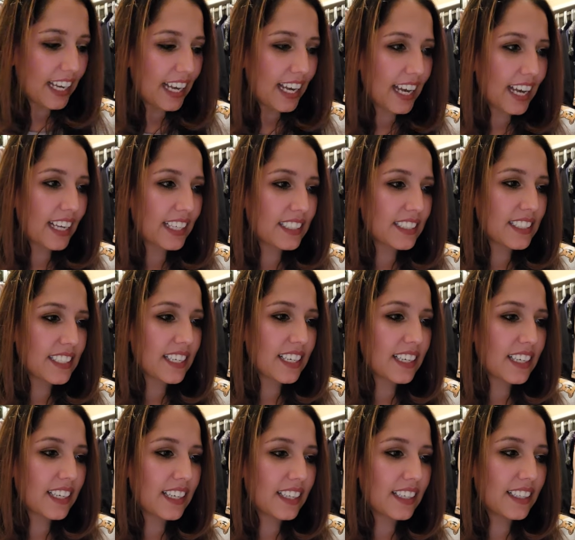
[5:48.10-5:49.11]
And
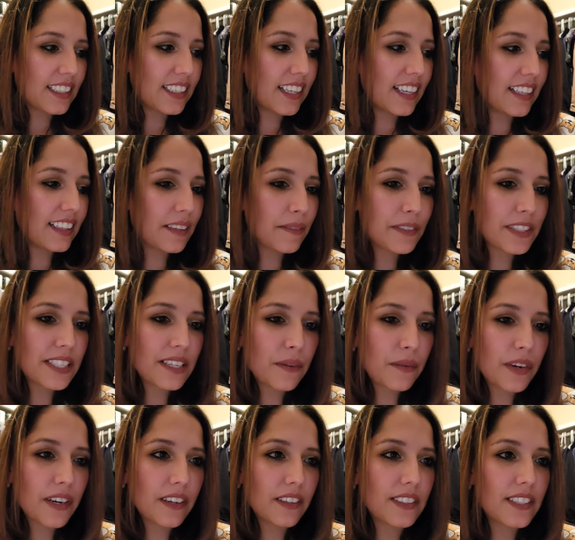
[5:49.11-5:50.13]
uh, let me see,
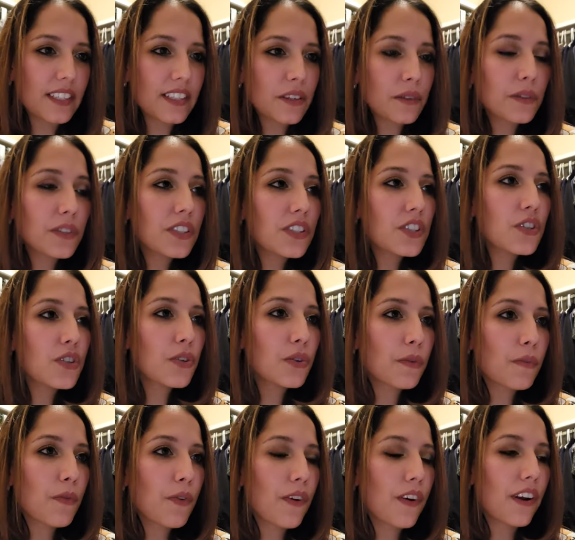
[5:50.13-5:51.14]
what else? There was two
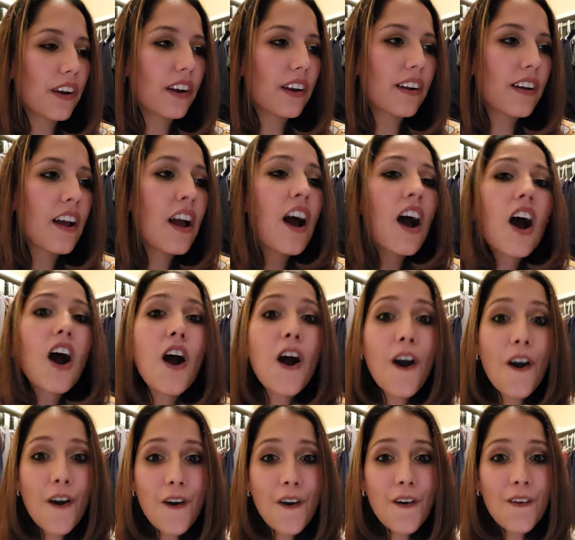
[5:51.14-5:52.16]
more.
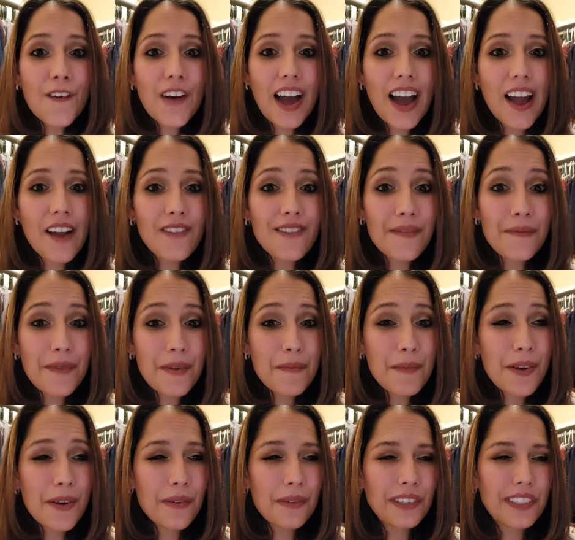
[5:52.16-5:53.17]
Oh, I
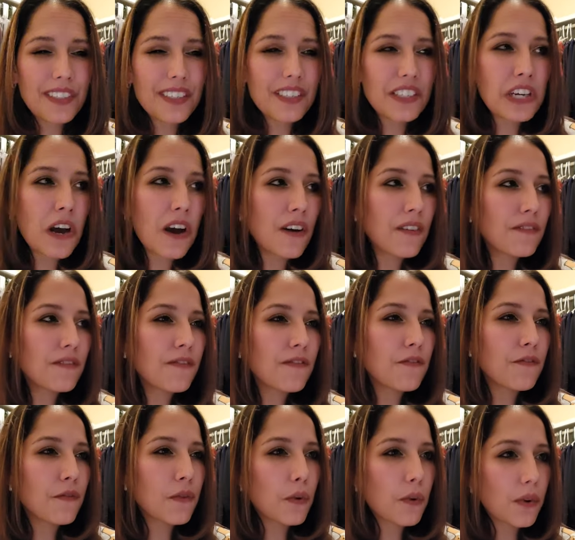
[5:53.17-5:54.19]
remember it was a Tom
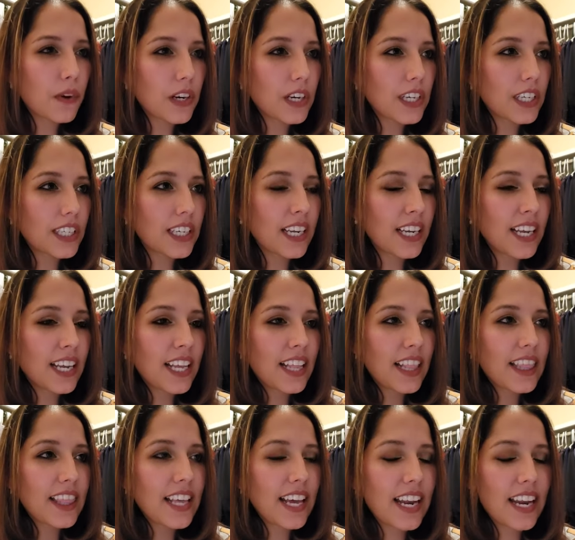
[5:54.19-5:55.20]
Ford
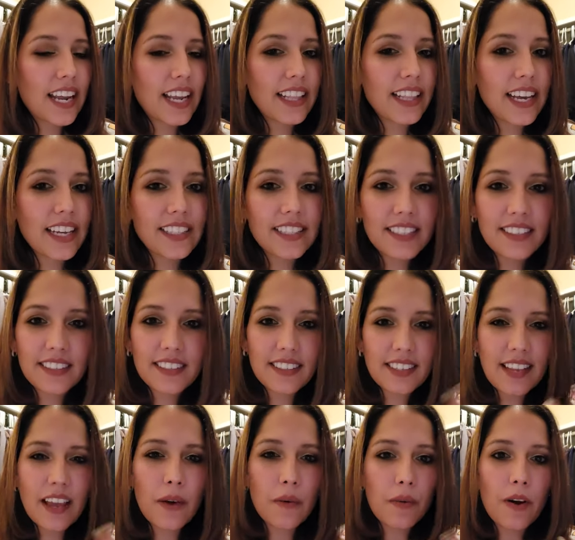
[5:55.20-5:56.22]
that that didn't
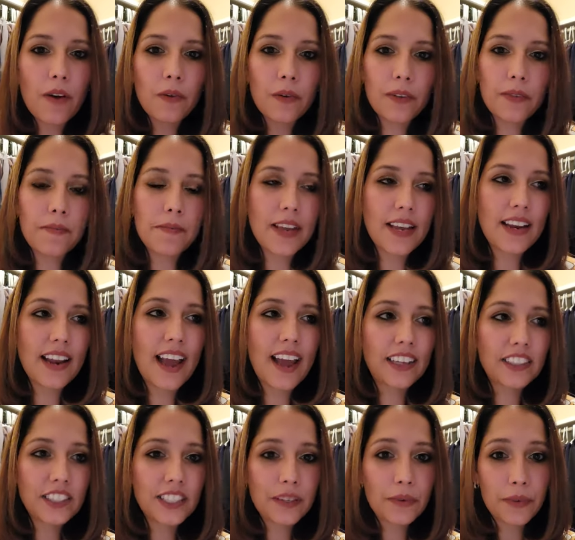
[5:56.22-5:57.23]
set well with me, and I
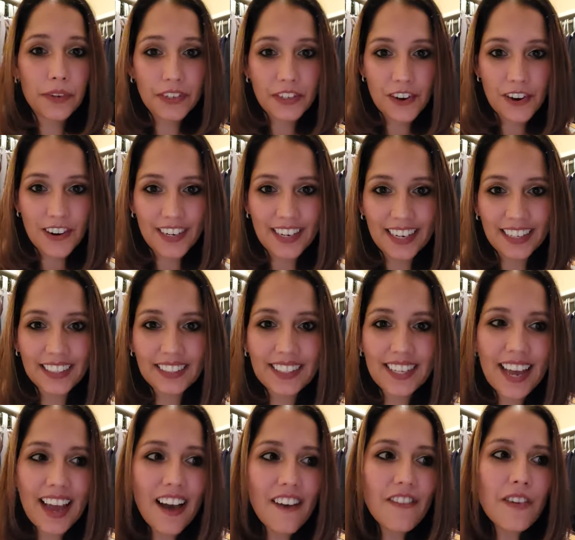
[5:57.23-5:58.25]
actually returned it because
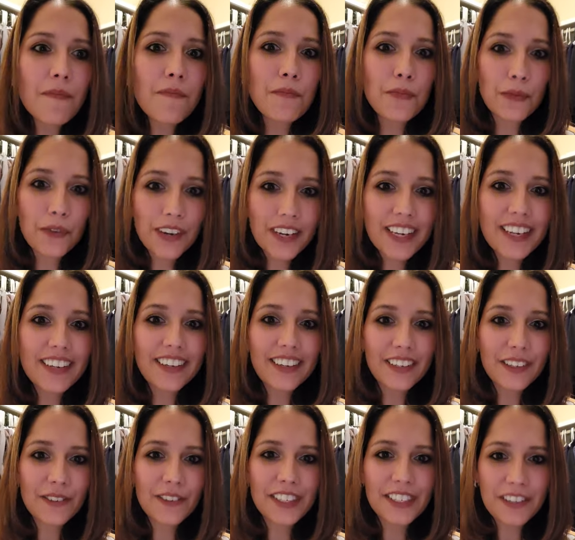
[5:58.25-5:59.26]
they have a pretty
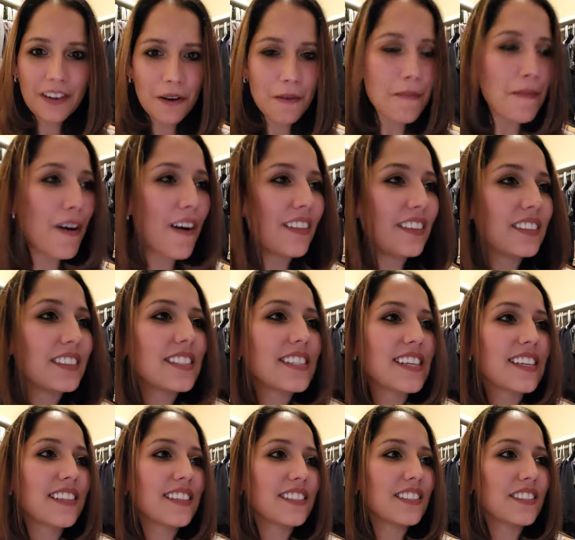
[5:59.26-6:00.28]
good return
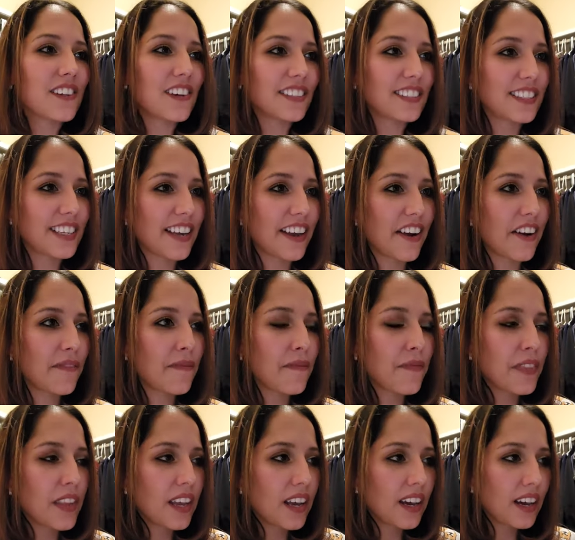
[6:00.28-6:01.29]
policy, this Dossier.
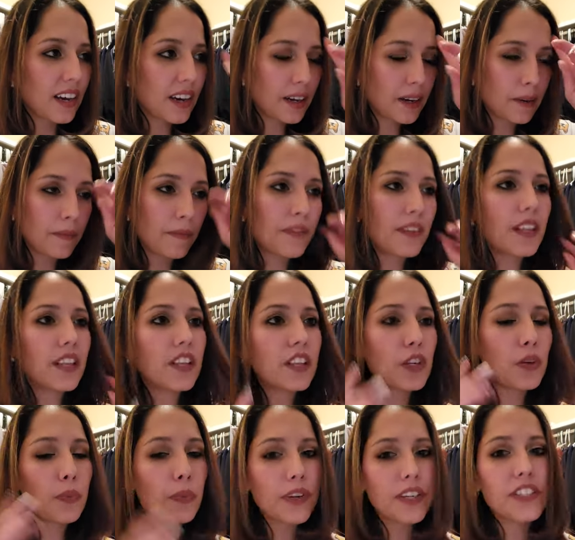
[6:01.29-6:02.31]
Um,
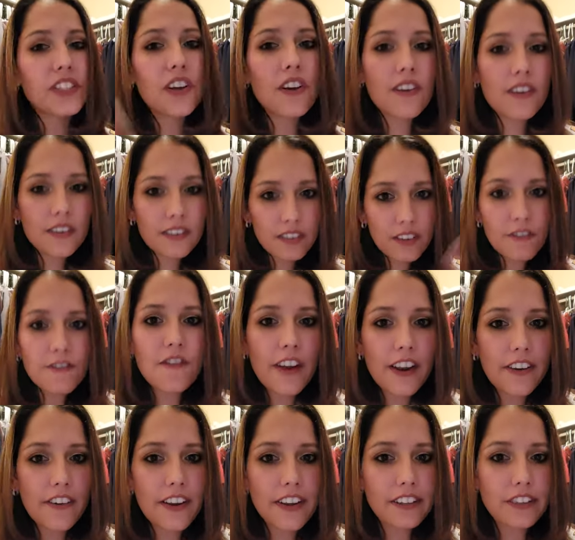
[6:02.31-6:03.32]
you return the
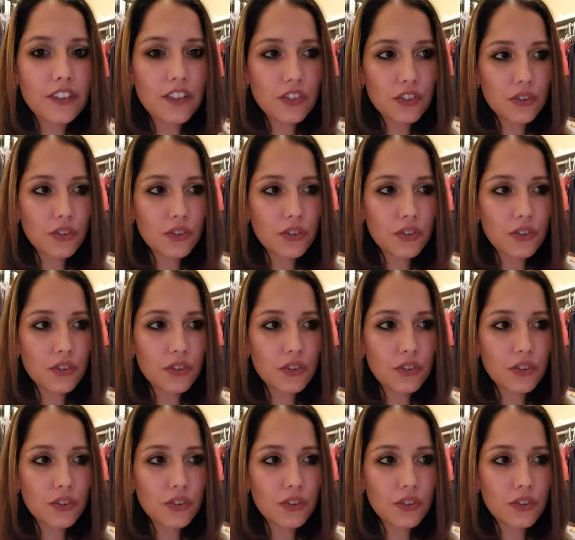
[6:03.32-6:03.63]
fragrance